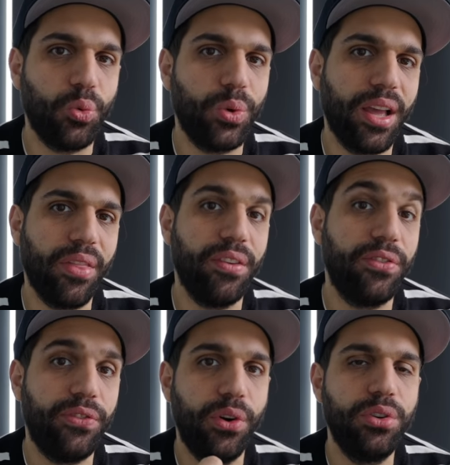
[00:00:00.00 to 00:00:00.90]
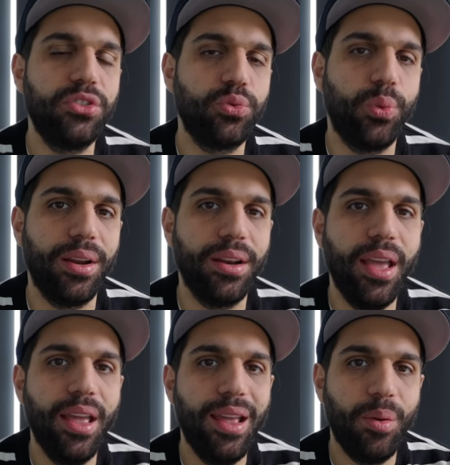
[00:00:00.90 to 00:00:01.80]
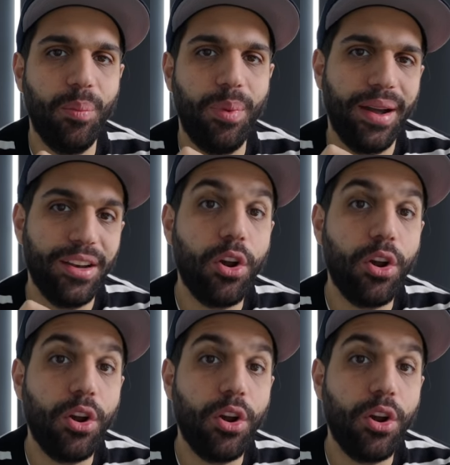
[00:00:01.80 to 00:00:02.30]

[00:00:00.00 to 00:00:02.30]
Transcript: We got the first one by